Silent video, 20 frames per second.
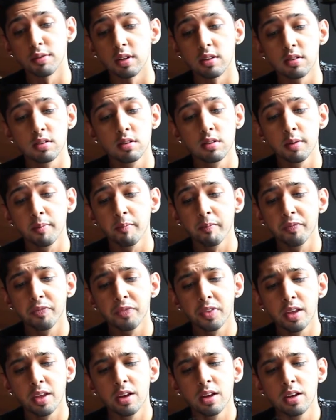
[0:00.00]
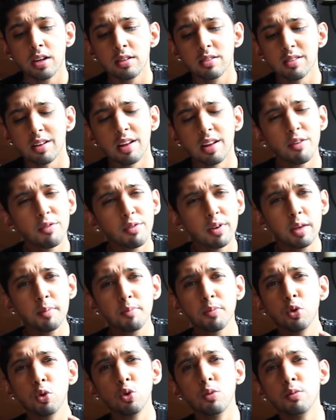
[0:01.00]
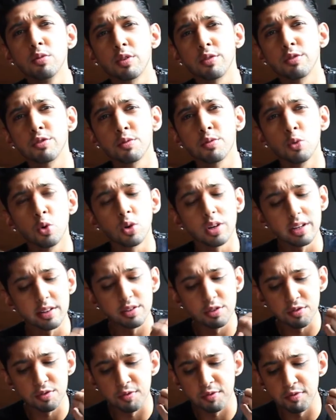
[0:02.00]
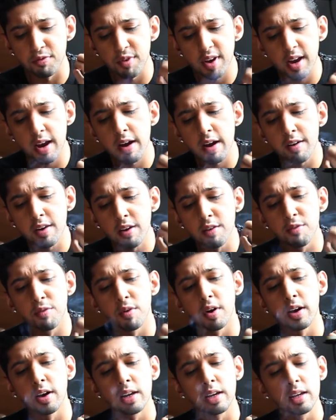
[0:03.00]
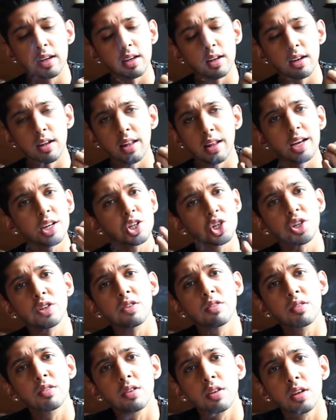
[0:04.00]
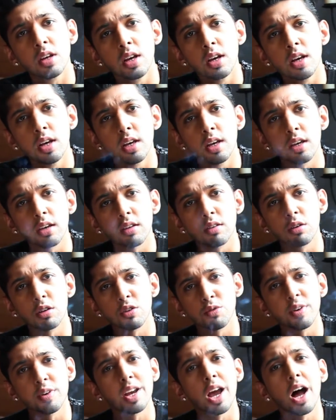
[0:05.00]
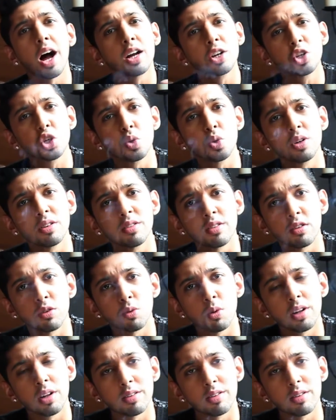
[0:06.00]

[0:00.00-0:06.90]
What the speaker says: It's lovely plumes of smoke. It's very, very luscious. It's very unctuous as well.